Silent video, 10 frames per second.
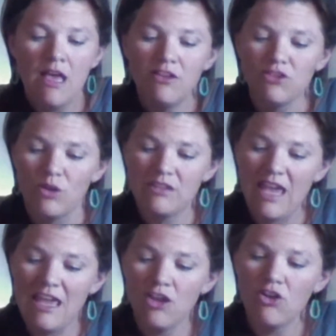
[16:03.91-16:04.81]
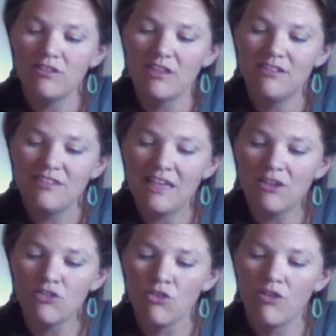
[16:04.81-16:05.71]
So anger is a
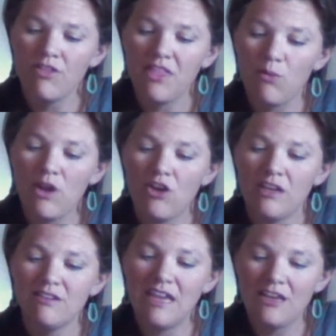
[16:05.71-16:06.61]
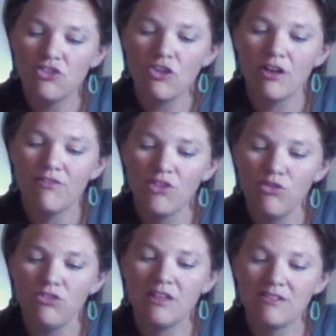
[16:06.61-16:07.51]
signal that we are in danger of
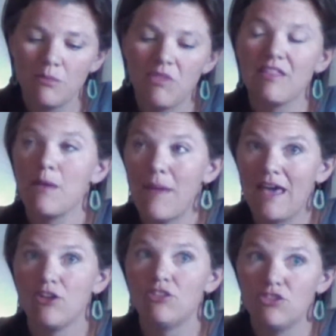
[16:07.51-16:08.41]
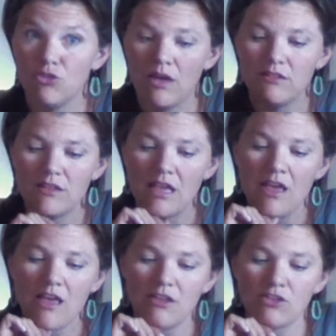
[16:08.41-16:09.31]
losing something that matters to us.
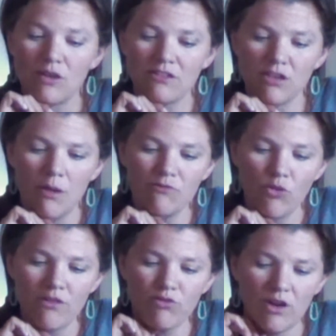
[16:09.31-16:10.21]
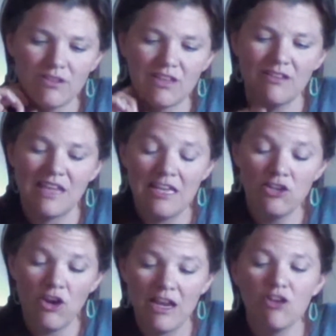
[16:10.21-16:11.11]
So in Psalm 4:4 it says, "In
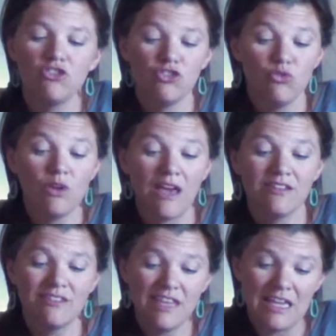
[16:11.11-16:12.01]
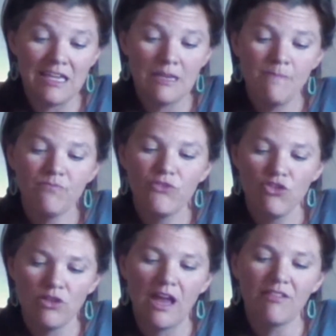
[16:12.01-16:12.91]
your anger do not sin, do
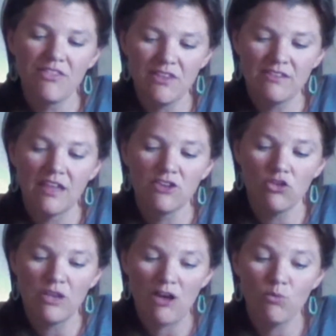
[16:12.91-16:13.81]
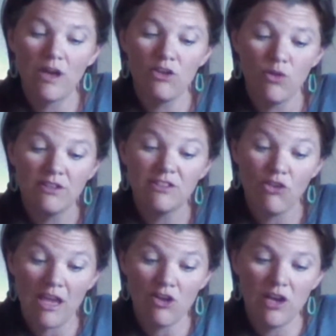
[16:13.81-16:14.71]
not let the sun go down while you are still
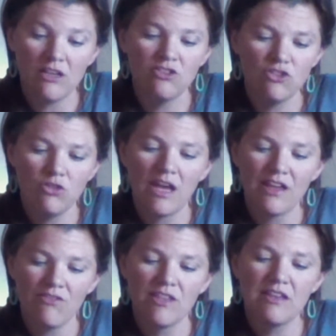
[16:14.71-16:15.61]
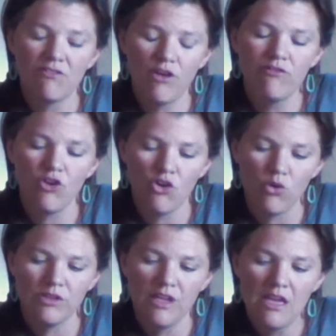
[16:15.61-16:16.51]
angry, and do not give the devil a foothold."